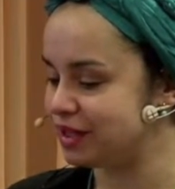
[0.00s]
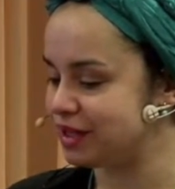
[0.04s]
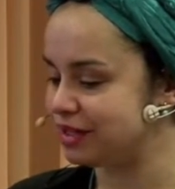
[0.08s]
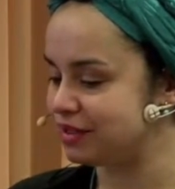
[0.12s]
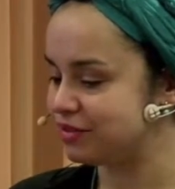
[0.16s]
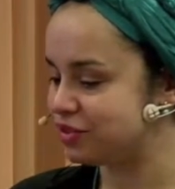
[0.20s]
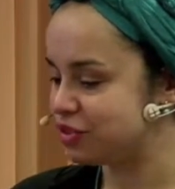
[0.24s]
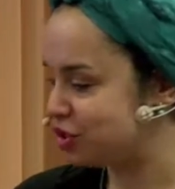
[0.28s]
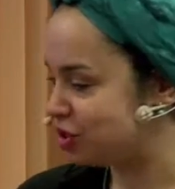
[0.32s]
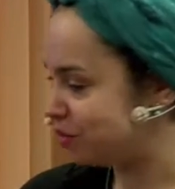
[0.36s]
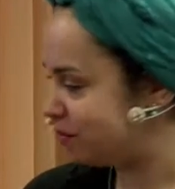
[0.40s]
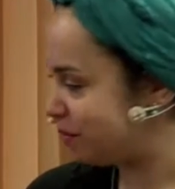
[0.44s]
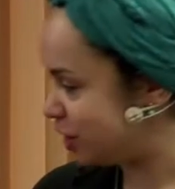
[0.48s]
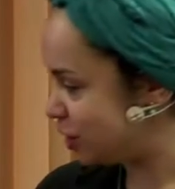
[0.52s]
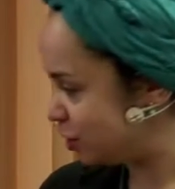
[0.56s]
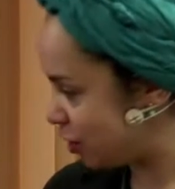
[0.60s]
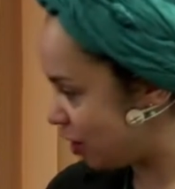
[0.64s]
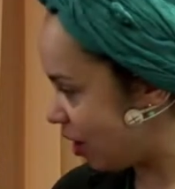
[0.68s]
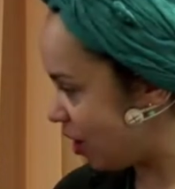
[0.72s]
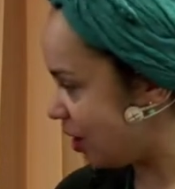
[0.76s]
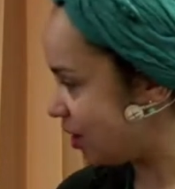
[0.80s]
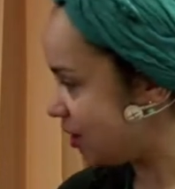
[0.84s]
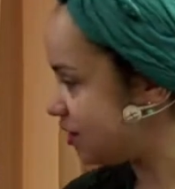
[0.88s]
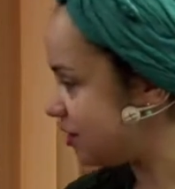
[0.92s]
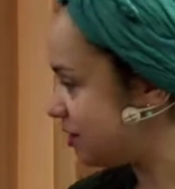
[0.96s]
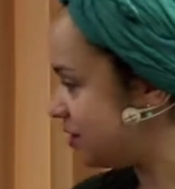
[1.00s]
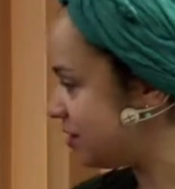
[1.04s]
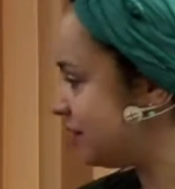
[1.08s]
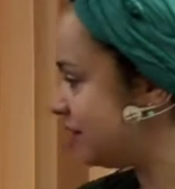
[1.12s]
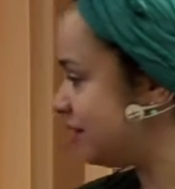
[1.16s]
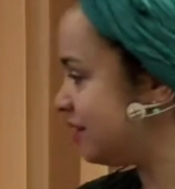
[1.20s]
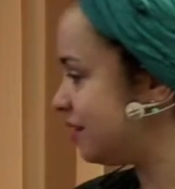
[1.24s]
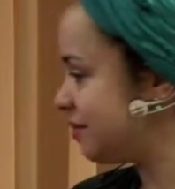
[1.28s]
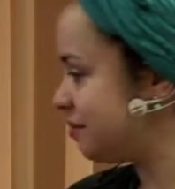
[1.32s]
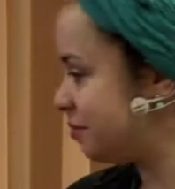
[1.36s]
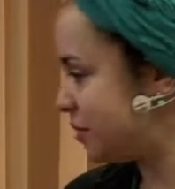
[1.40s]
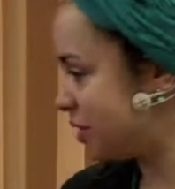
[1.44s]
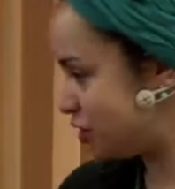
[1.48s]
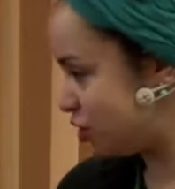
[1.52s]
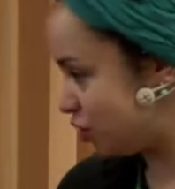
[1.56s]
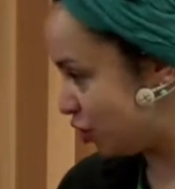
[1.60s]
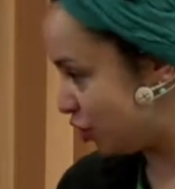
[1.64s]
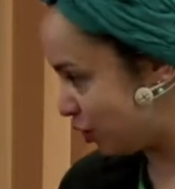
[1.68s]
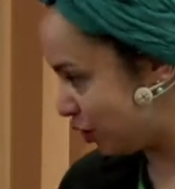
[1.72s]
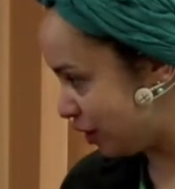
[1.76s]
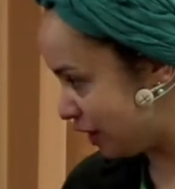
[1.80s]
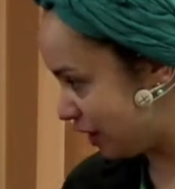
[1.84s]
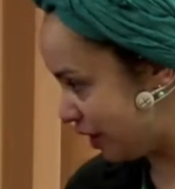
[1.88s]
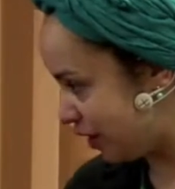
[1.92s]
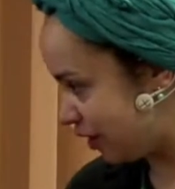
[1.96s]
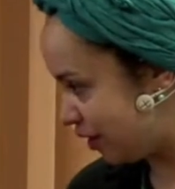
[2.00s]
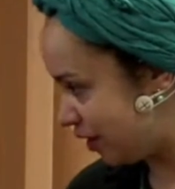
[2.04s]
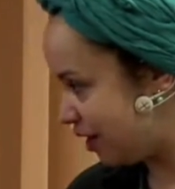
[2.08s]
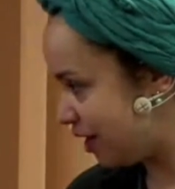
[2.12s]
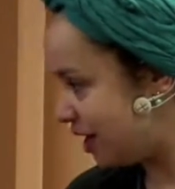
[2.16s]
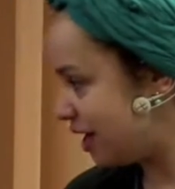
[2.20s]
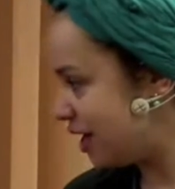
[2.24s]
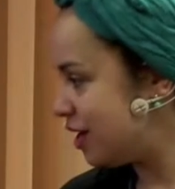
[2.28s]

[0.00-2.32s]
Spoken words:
should be taught much earlier.